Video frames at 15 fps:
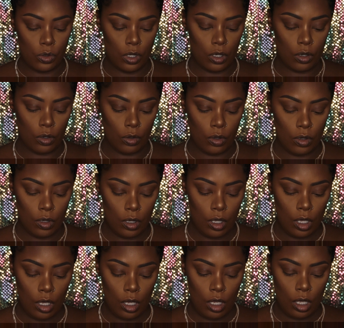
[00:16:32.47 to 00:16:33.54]
you know,
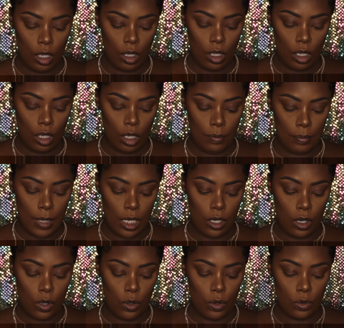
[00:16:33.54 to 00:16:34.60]
my
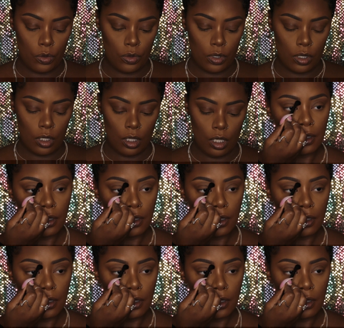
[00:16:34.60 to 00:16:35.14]
nose.